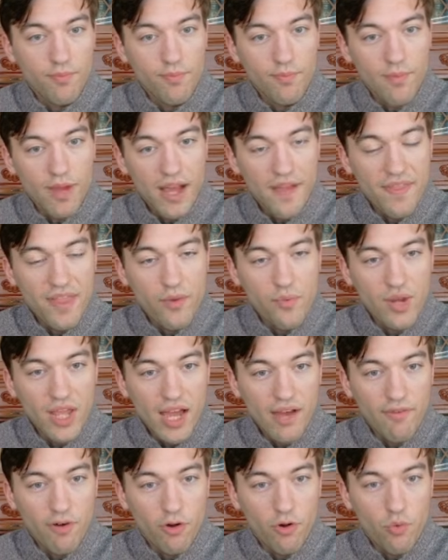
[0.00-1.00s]
And then we
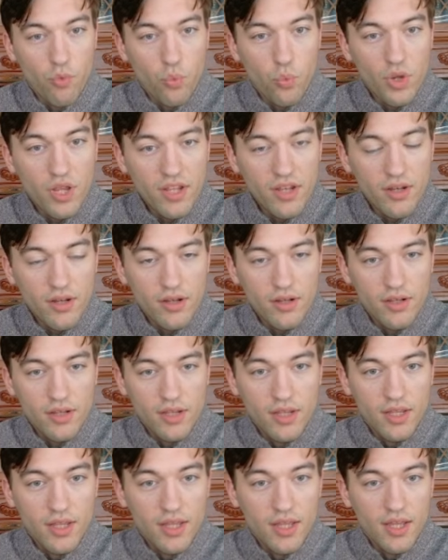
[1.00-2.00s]
have a win,
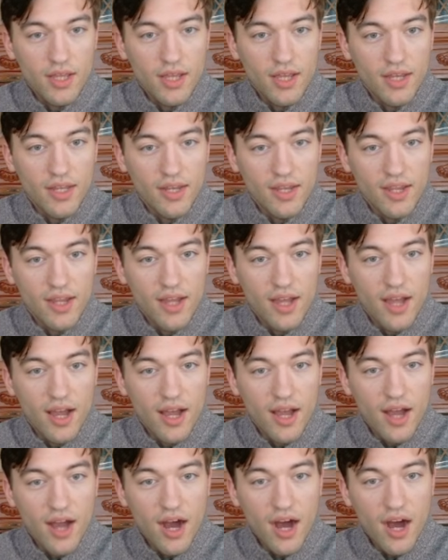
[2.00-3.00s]
an
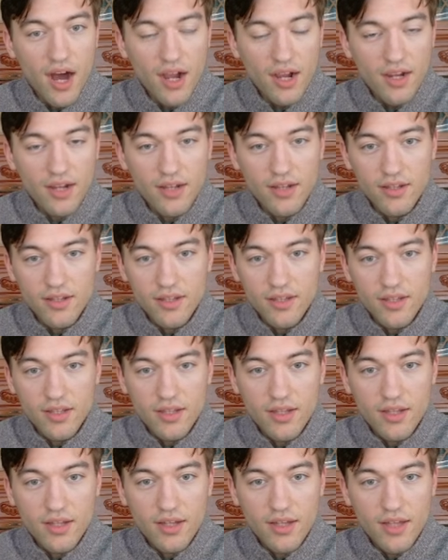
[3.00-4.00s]
ak.
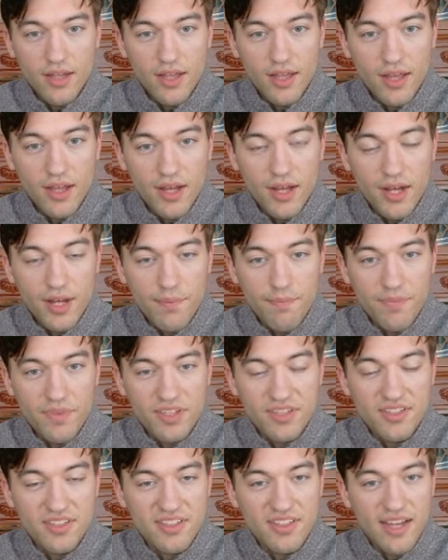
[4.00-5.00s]

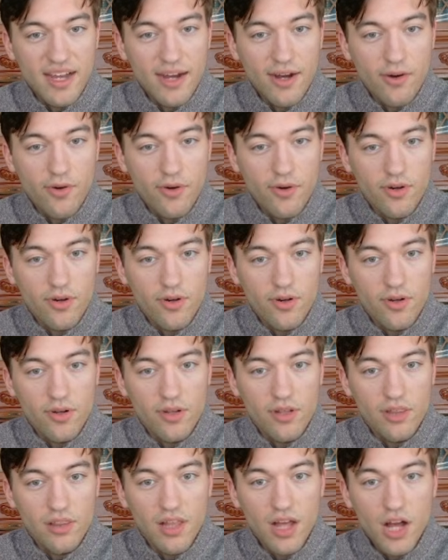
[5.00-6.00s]
This is our
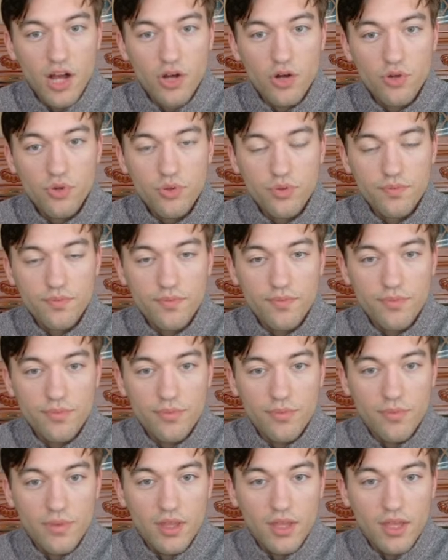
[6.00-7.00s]
lahu,
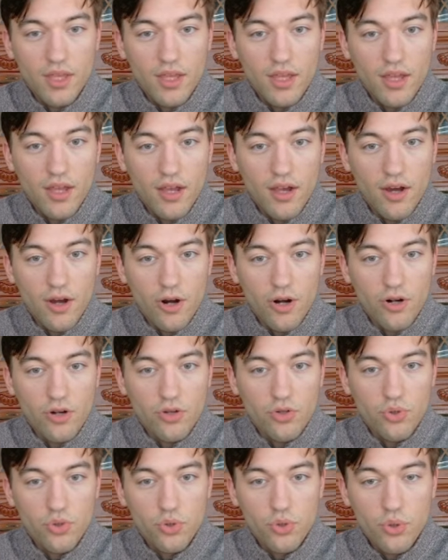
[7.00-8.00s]
our
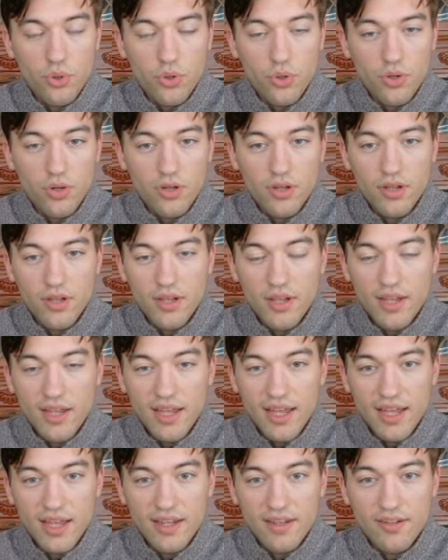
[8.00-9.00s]
ur,
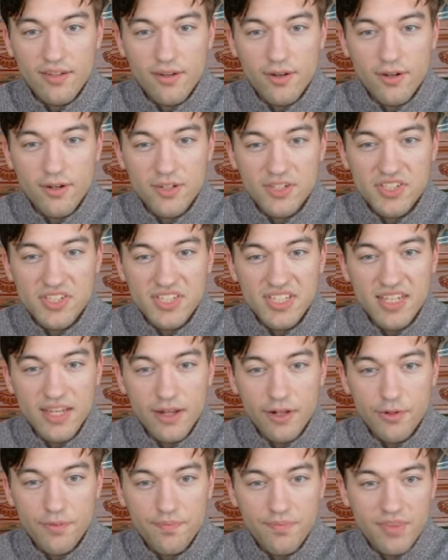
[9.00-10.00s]
and our
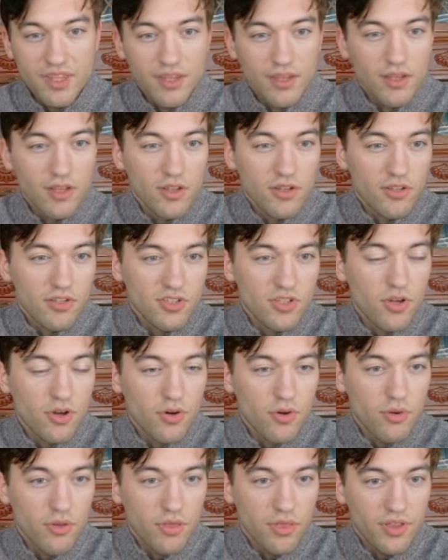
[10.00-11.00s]
ciel.
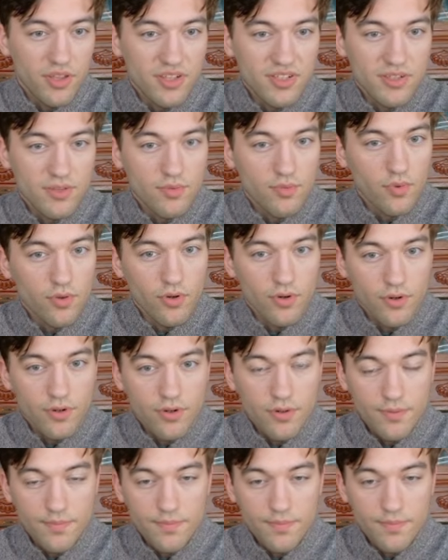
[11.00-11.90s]
So this word